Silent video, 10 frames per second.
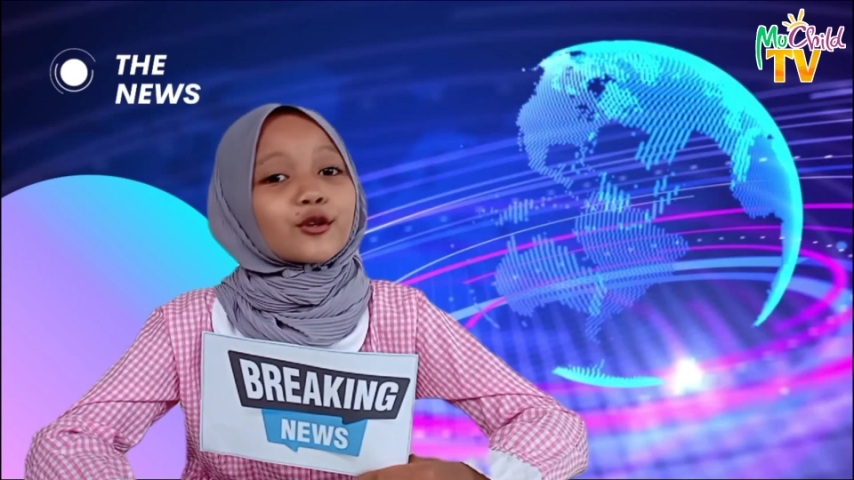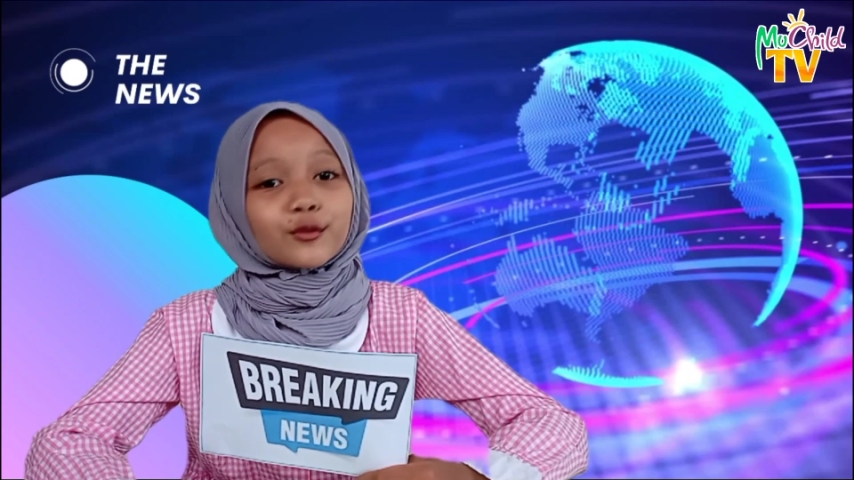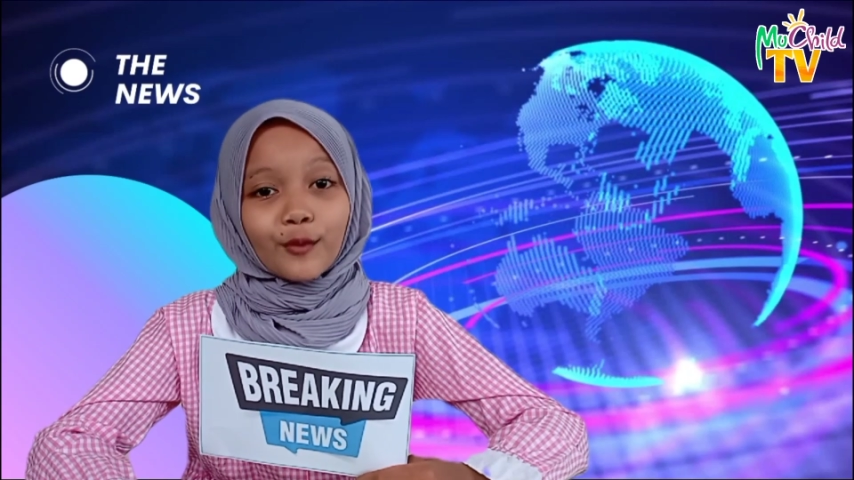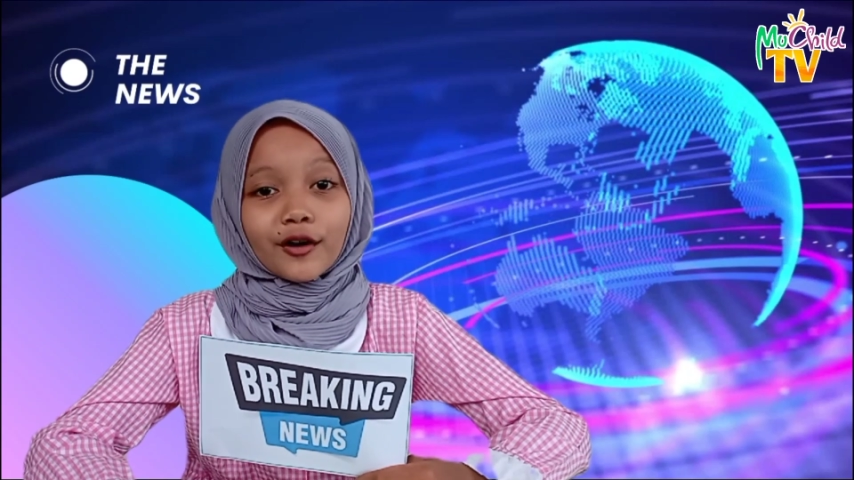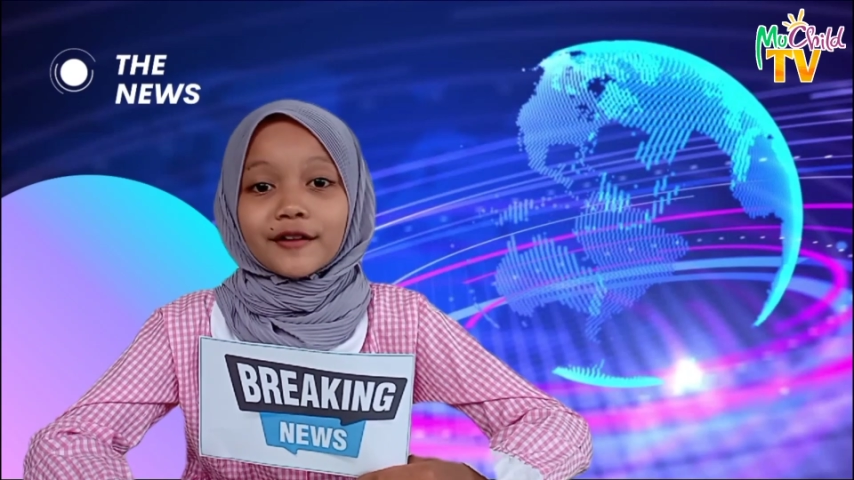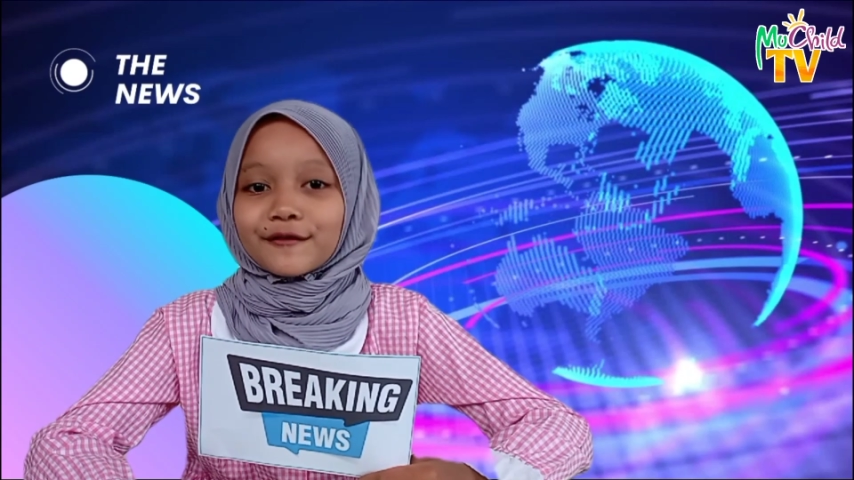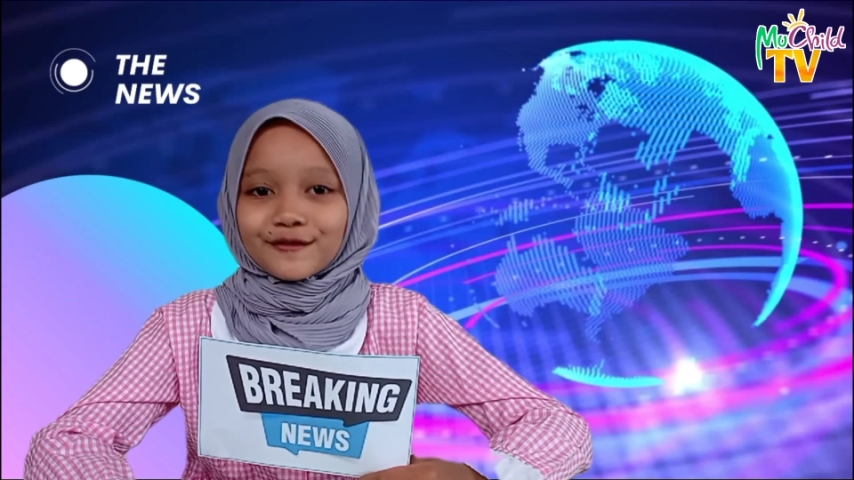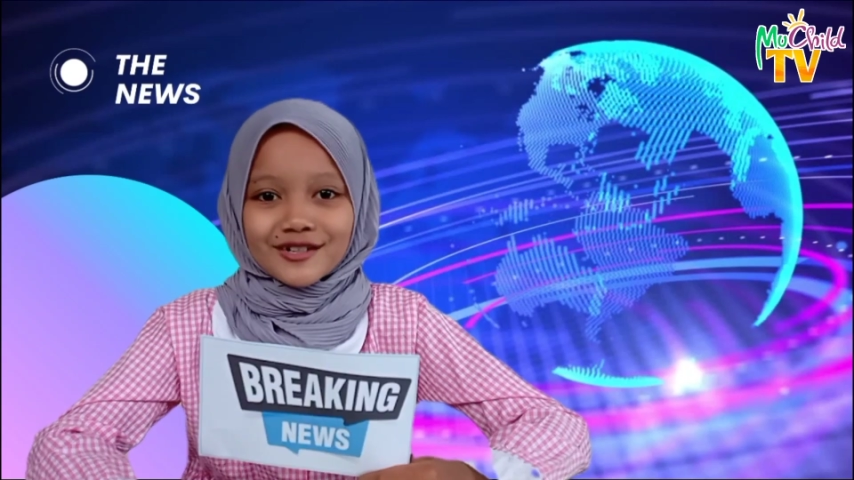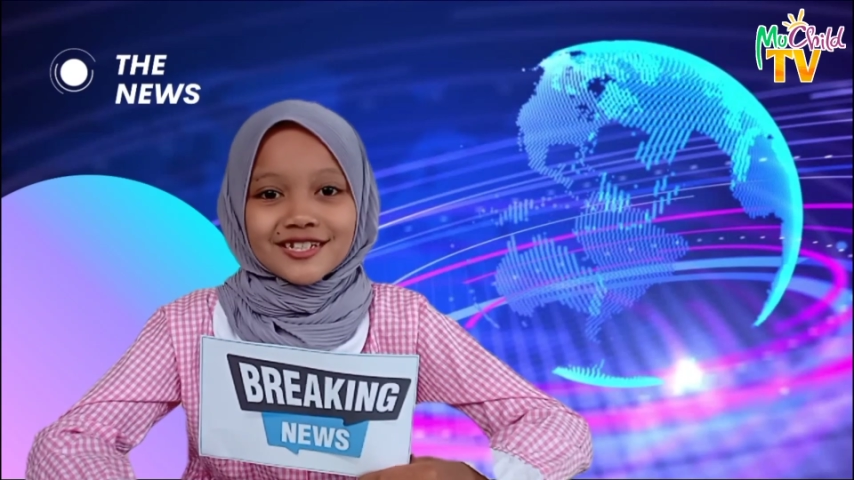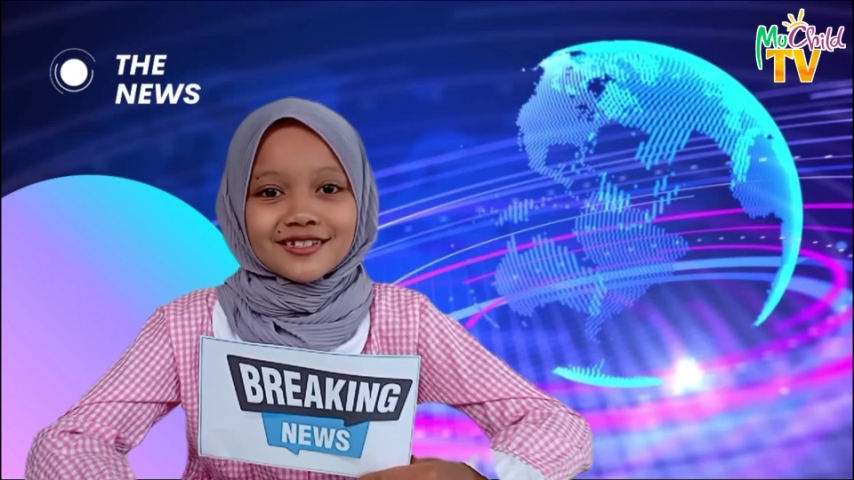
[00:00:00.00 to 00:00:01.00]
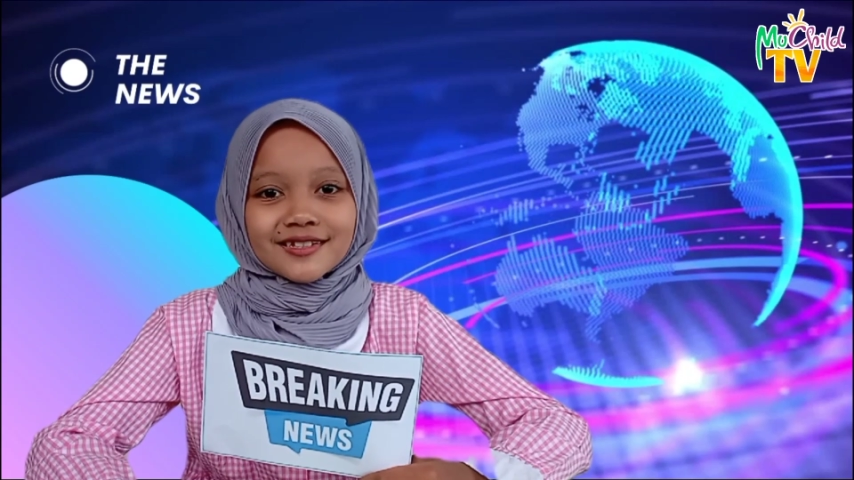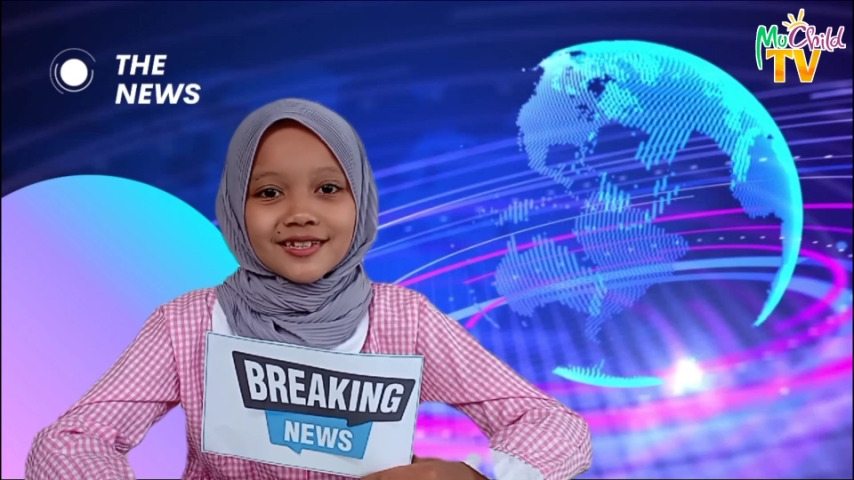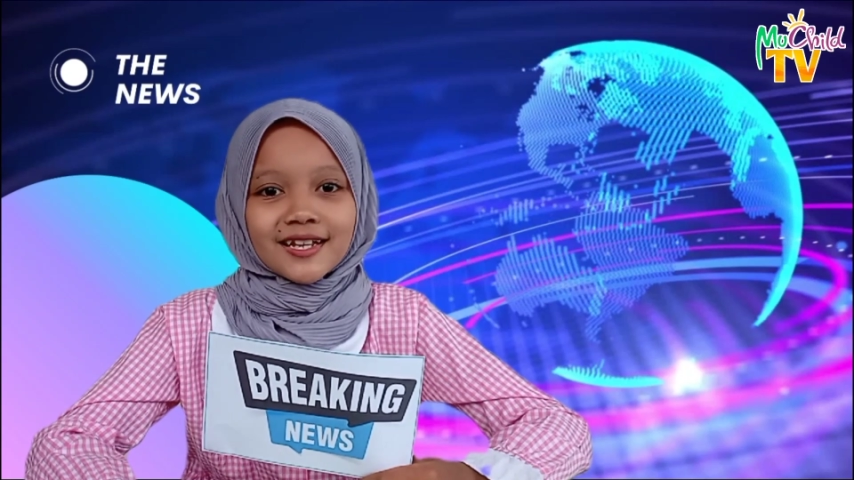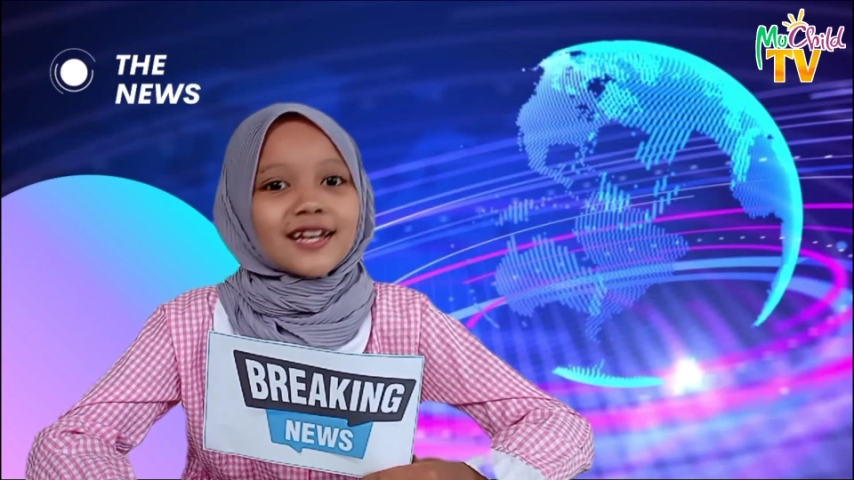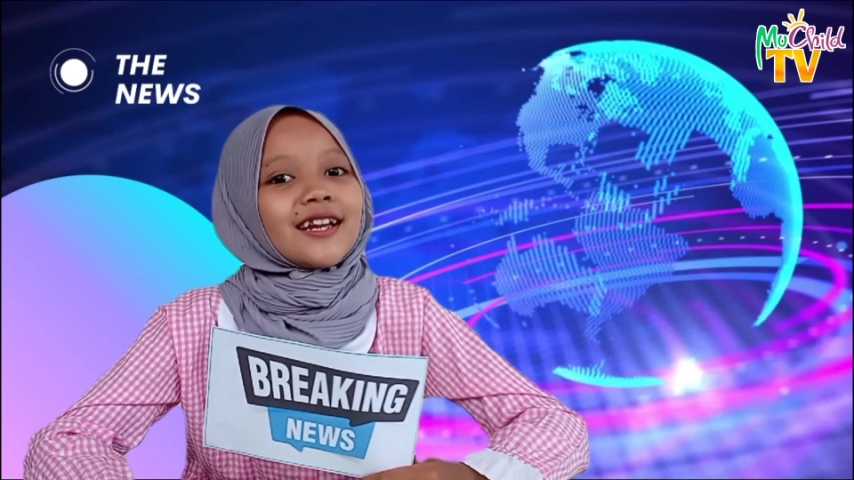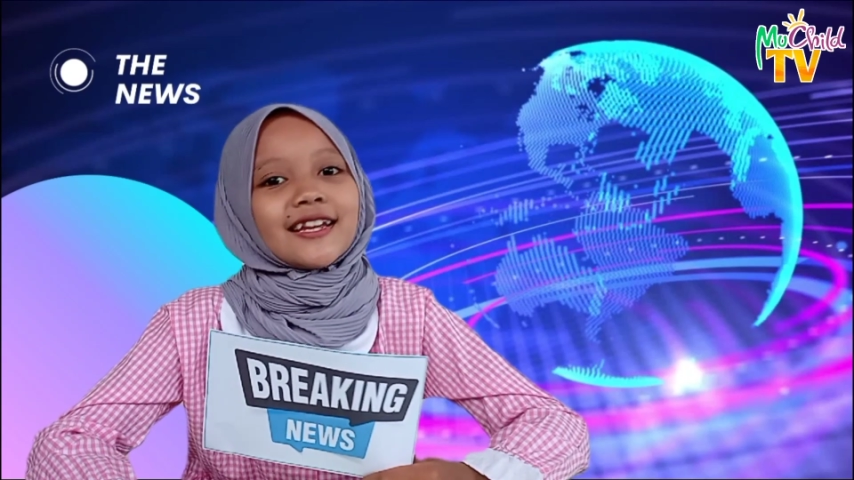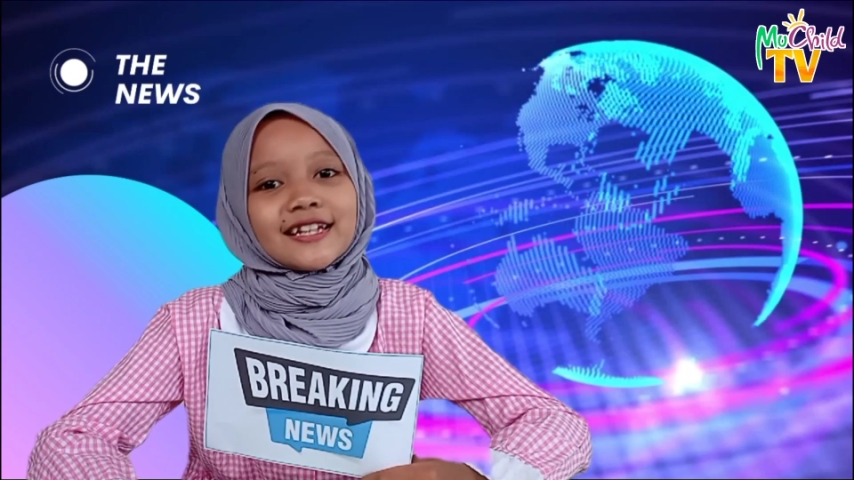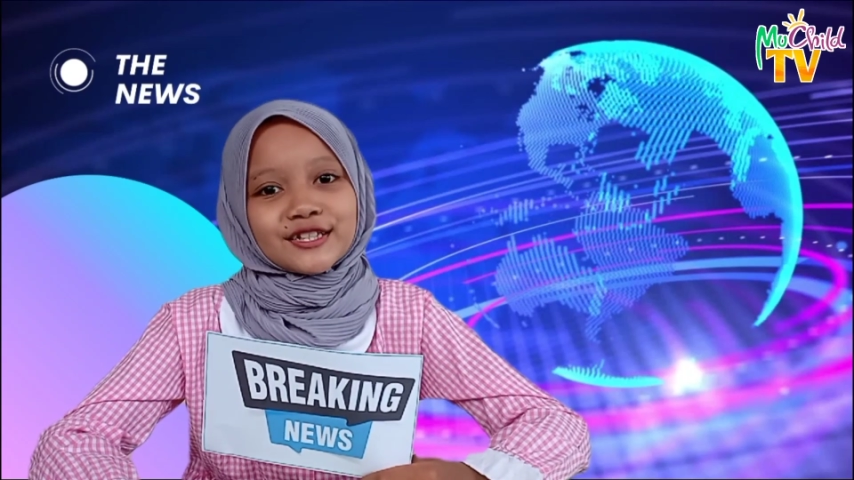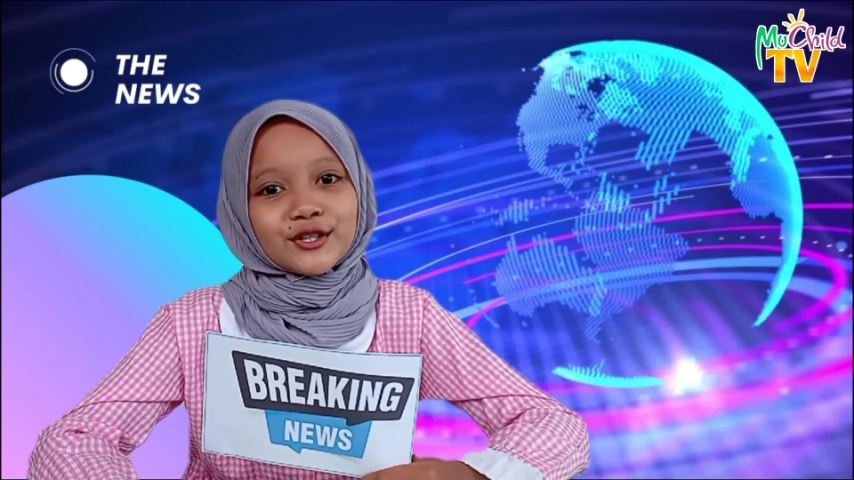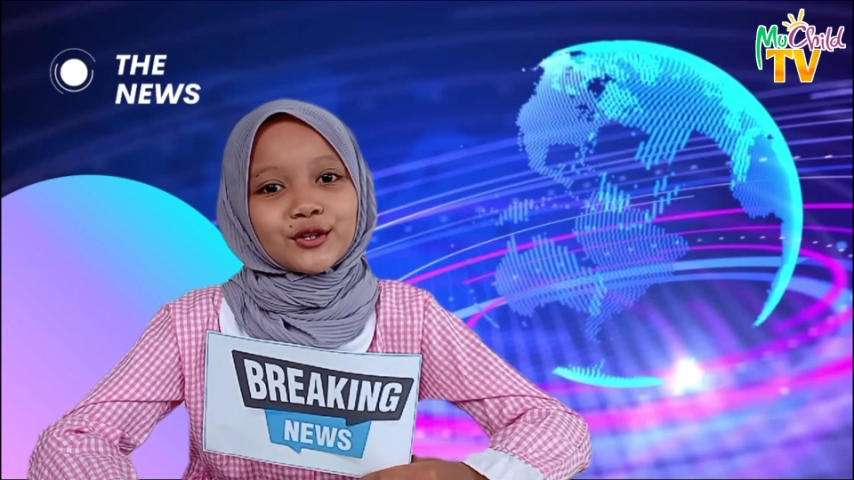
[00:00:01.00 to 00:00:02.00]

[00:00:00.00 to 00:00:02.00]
Good morning, viewers. It's